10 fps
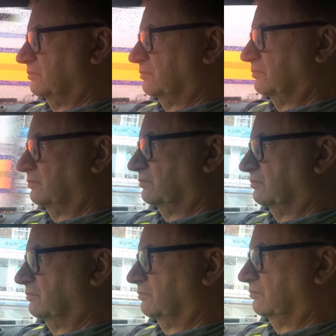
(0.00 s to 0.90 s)
mean,
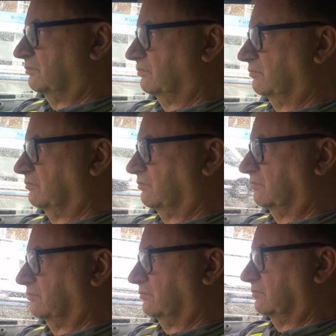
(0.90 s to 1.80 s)
did it take you
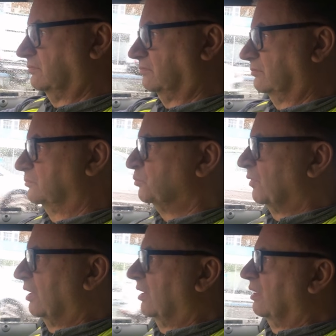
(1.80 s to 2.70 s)
long to get used
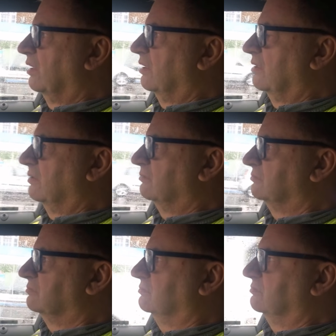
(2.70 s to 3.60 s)
to it and
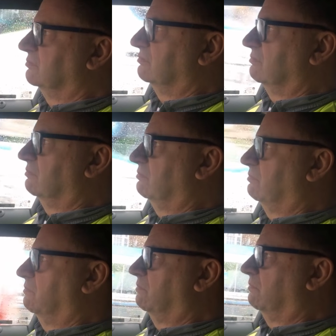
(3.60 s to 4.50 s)
used to
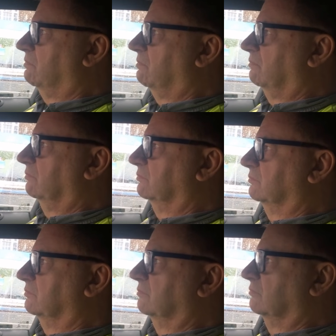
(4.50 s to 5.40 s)
having that
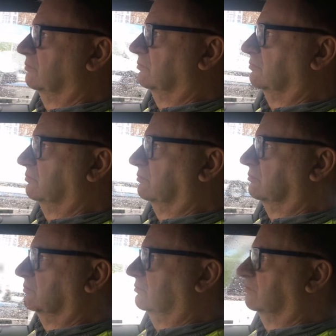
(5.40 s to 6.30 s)
change of your
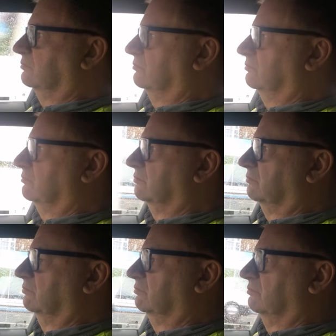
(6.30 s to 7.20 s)
body, you know,
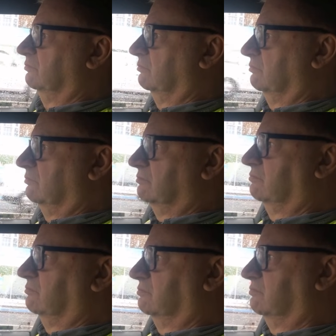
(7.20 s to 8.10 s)
it coming out of
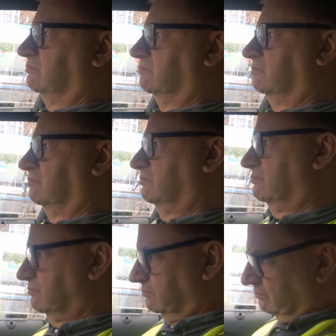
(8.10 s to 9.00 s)
your ear end, but
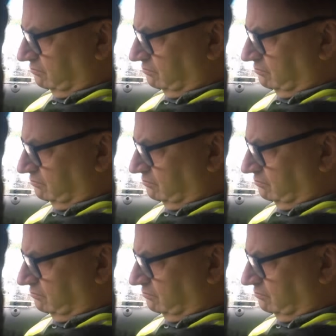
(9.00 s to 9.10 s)
now you've